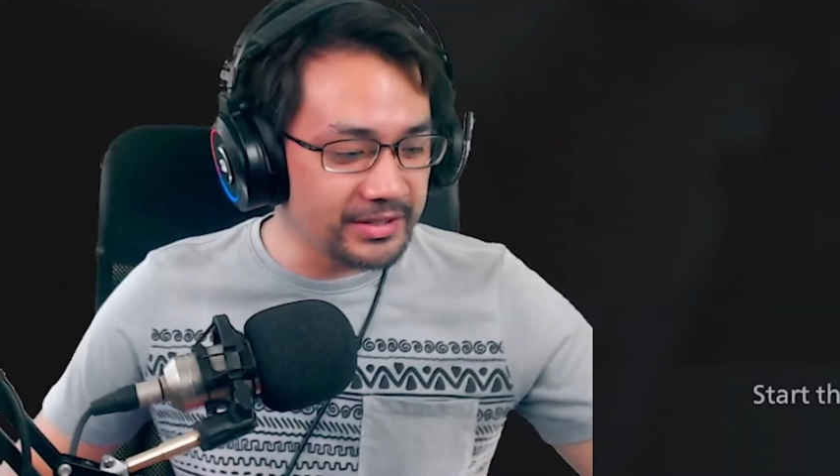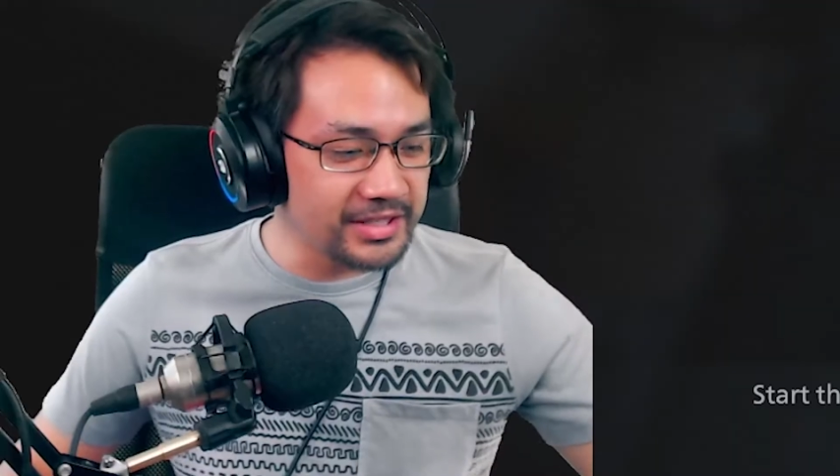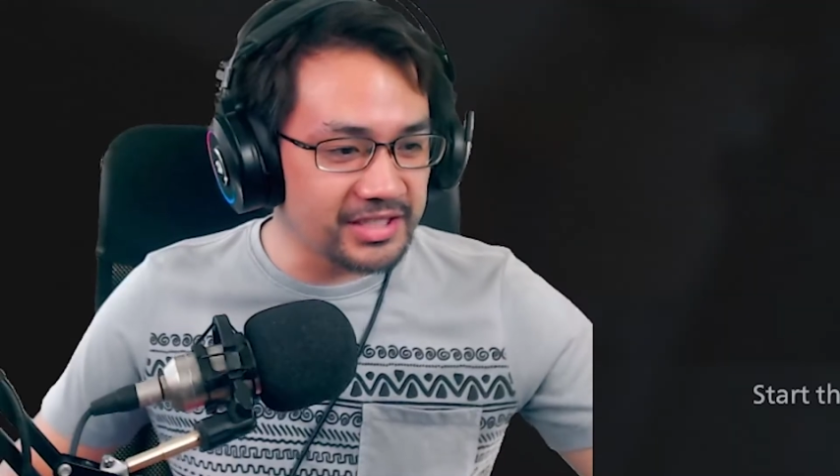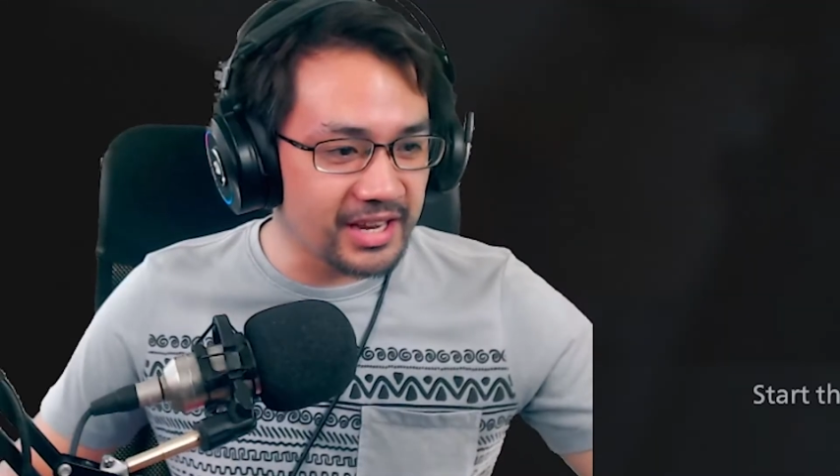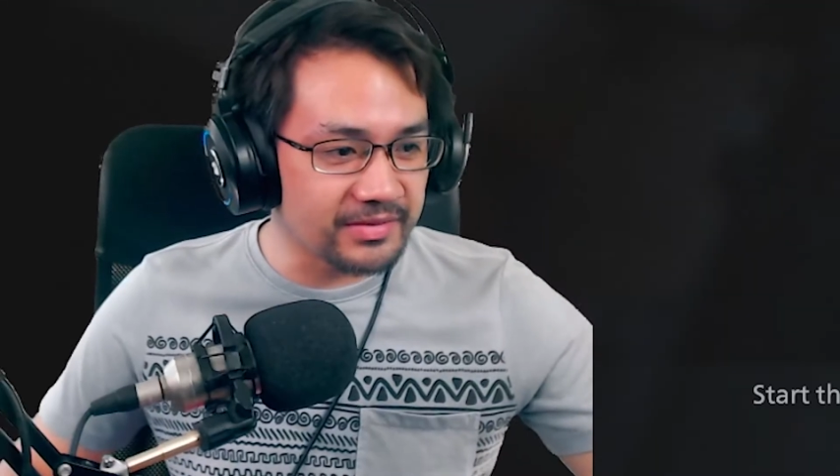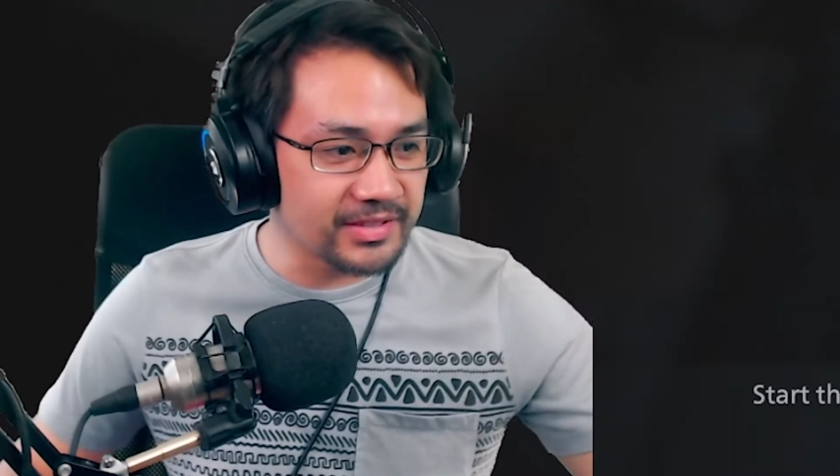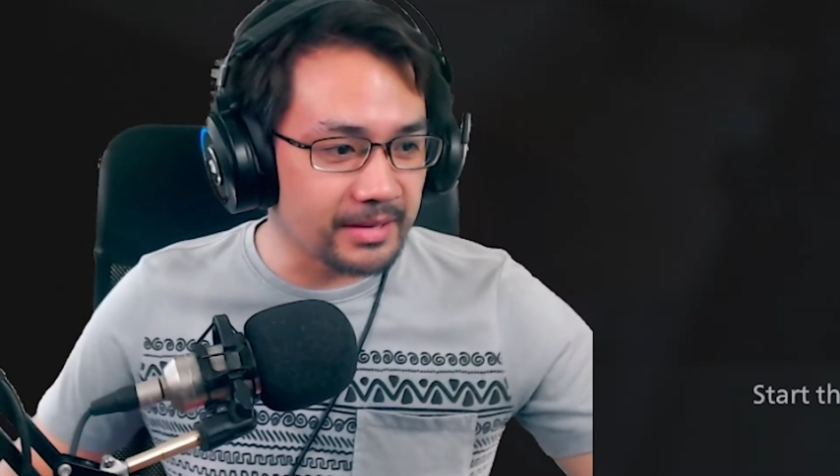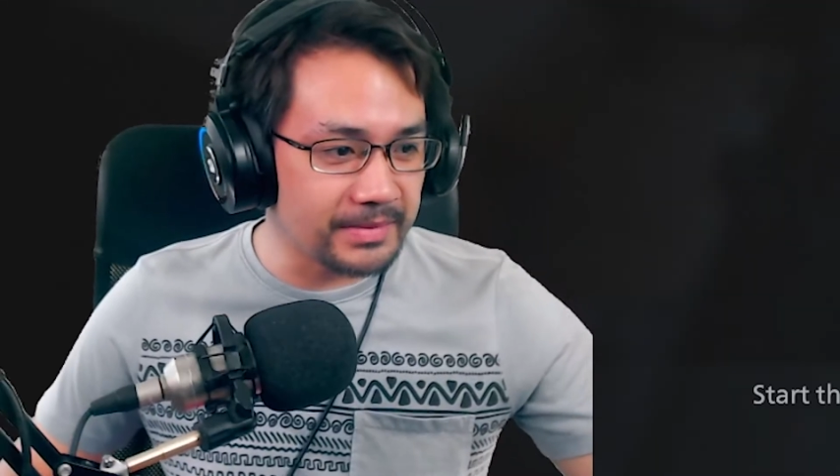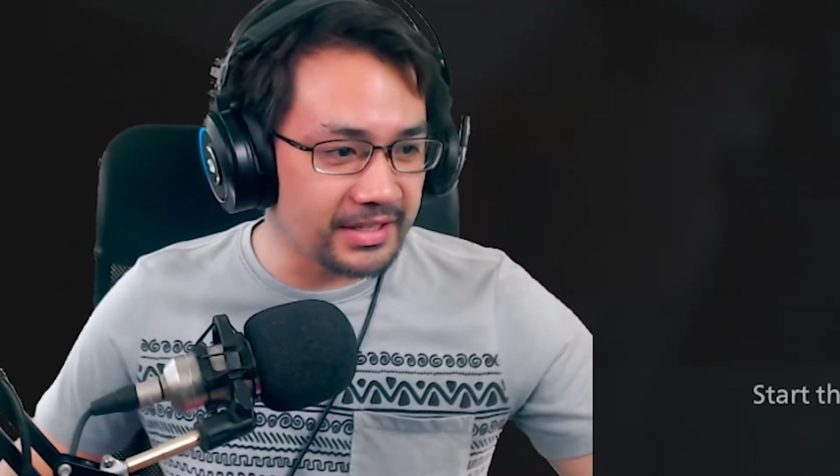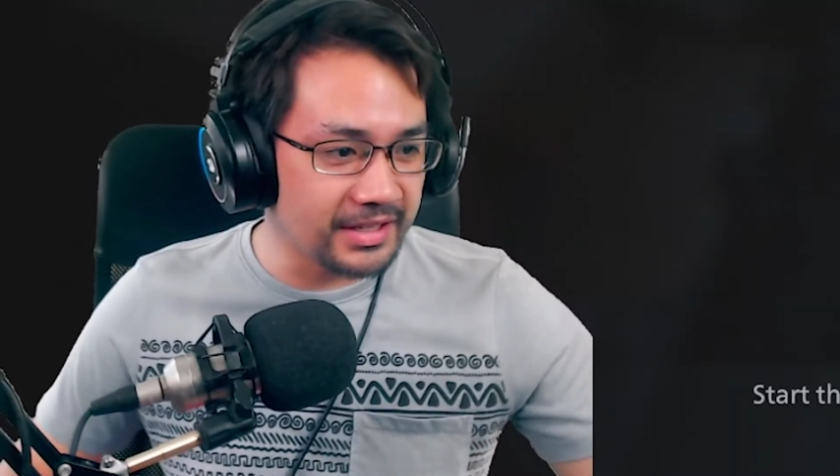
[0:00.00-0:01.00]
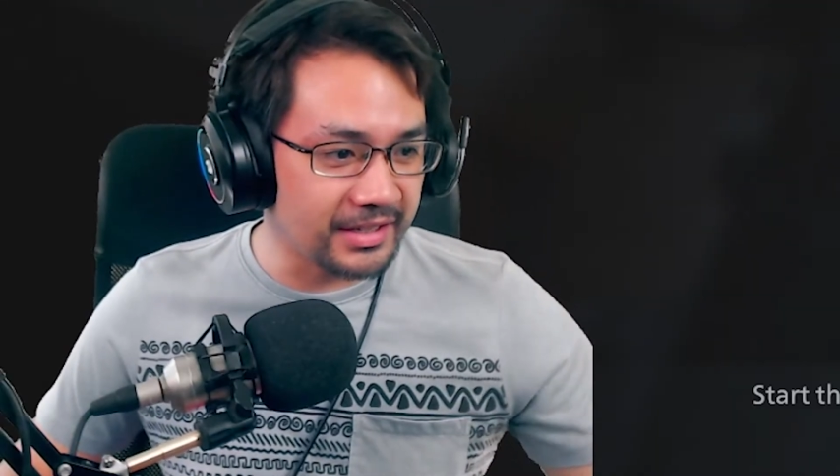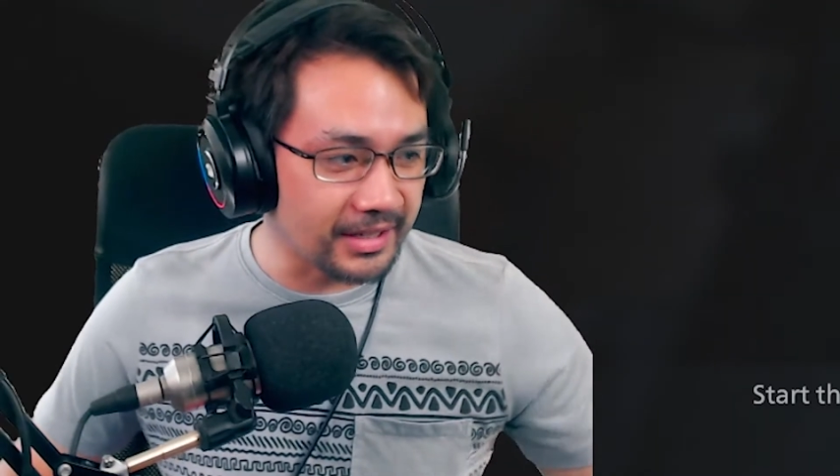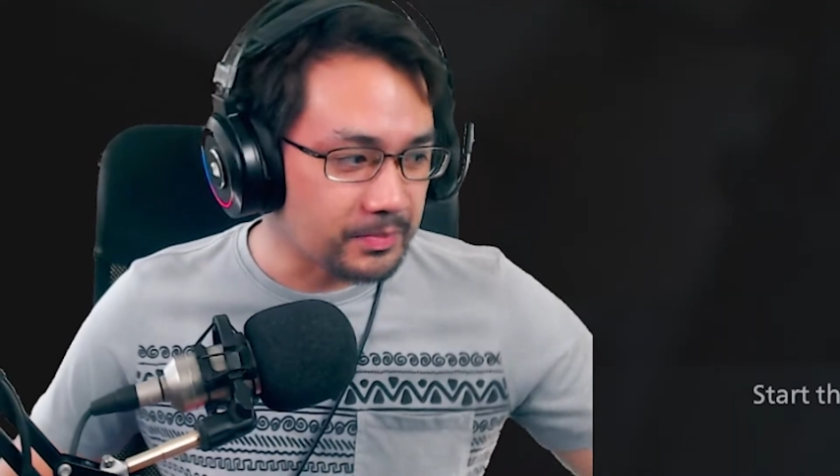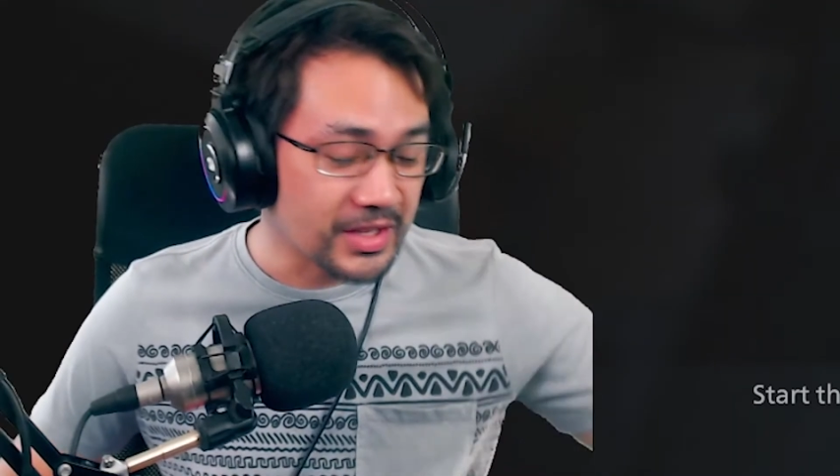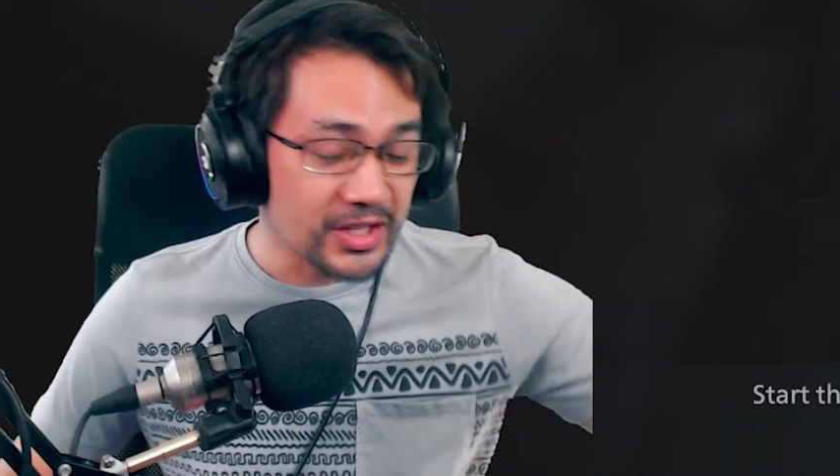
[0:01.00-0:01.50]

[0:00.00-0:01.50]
my goodness, Jeff, stop being kinky.